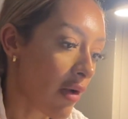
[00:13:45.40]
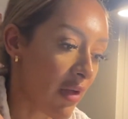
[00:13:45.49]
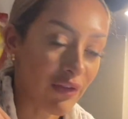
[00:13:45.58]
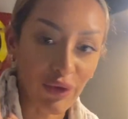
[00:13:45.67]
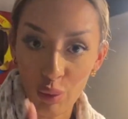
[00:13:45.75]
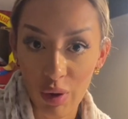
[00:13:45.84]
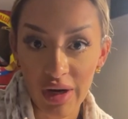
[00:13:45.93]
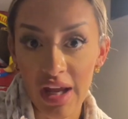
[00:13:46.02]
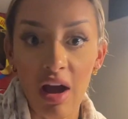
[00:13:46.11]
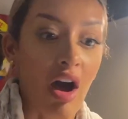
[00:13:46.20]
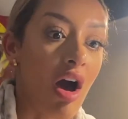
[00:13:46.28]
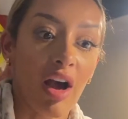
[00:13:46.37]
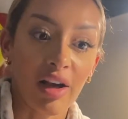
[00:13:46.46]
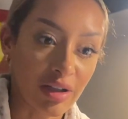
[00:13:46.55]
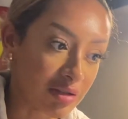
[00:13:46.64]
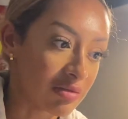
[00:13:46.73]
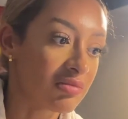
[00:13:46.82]
if you want it, I
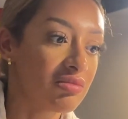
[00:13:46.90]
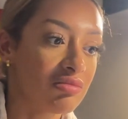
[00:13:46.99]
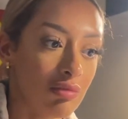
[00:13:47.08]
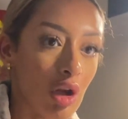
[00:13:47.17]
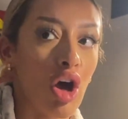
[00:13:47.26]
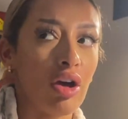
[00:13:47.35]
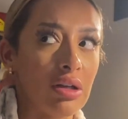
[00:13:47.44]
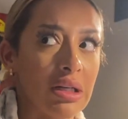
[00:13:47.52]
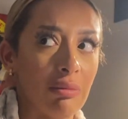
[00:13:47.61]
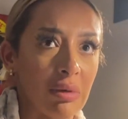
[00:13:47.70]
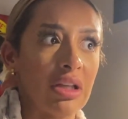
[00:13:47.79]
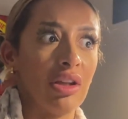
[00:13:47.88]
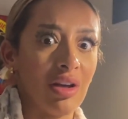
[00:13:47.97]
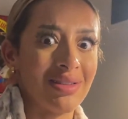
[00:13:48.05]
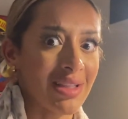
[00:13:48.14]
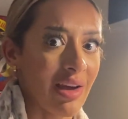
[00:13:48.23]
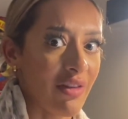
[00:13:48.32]
can learn, and we can learn
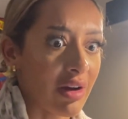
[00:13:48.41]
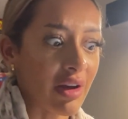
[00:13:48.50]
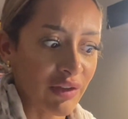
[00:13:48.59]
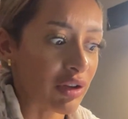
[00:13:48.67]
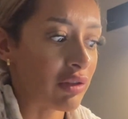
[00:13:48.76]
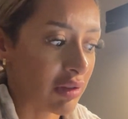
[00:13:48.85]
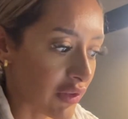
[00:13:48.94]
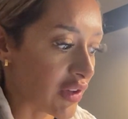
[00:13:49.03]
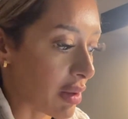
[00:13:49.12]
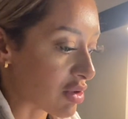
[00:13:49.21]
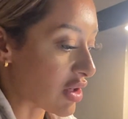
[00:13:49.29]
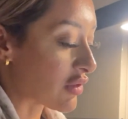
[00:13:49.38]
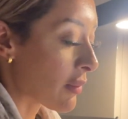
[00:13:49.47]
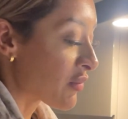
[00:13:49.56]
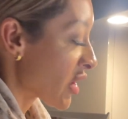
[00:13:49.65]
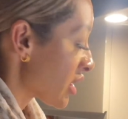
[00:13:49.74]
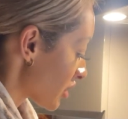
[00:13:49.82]
together if you get my drift.
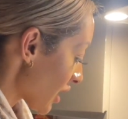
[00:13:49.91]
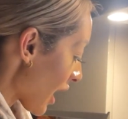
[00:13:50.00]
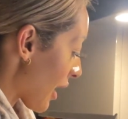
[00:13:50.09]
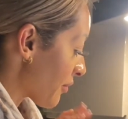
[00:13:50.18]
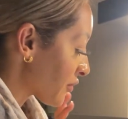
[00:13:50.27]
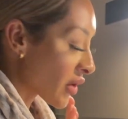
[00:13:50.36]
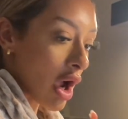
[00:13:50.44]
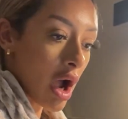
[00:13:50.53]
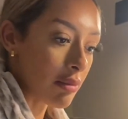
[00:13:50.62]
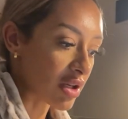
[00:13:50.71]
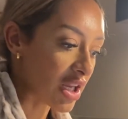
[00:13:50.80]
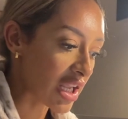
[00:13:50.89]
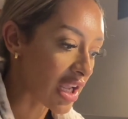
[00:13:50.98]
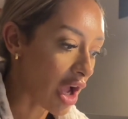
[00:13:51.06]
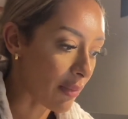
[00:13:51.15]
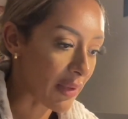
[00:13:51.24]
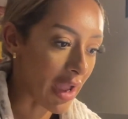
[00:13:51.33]
So yeah, I'm going to heat
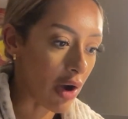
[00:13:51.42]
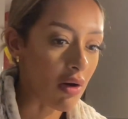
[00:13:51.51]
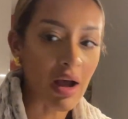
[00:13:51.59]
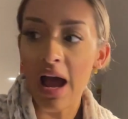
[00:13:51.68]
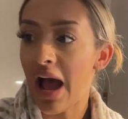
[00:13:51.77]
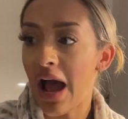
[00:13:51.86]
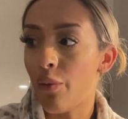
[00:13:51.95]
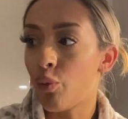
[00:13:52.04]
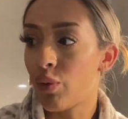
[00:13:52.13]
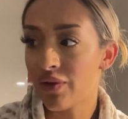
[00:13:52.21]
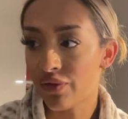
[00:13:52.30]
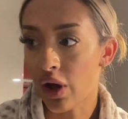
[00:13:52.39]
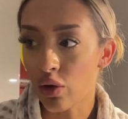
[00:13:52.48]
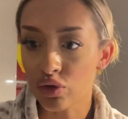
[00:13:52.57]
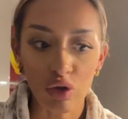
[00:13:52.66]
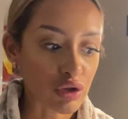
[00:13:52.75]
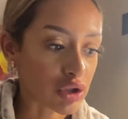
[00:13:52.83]
up now with the
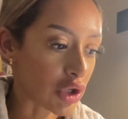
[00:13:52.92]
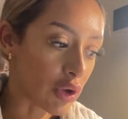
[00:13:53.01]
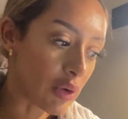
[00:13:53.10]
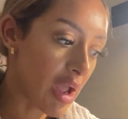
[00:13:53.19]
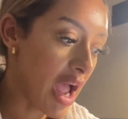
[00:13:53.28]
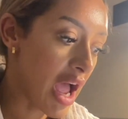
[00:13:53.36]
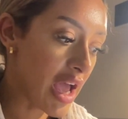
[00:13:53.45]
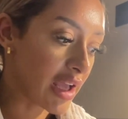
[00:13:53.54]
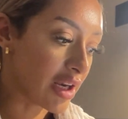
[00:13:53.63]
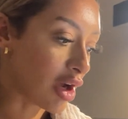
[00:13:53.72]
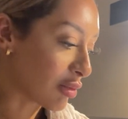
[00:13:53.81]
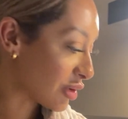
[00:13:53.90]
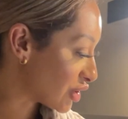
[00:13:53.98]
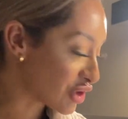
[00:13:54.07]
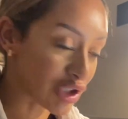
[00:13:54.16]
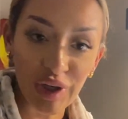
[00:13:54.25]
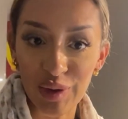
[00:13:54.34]
coleslaw too, and I'm going to
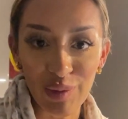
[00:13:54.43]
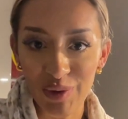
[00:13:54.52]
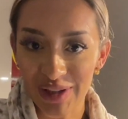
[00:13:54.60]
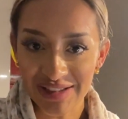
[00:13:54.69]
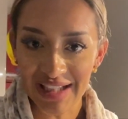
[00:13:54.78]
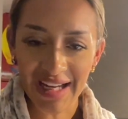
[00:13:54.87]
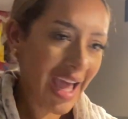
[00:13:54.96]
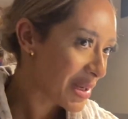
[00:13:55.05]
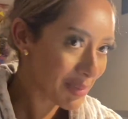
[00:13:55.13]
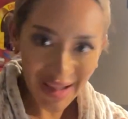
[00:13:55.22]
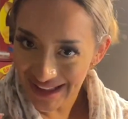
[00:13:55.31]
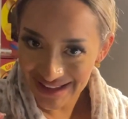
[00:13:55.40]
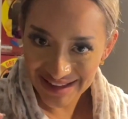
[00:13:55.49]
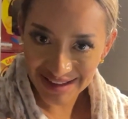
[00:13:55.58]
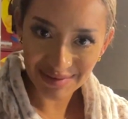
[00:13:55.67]
show you what it looks like on the plate.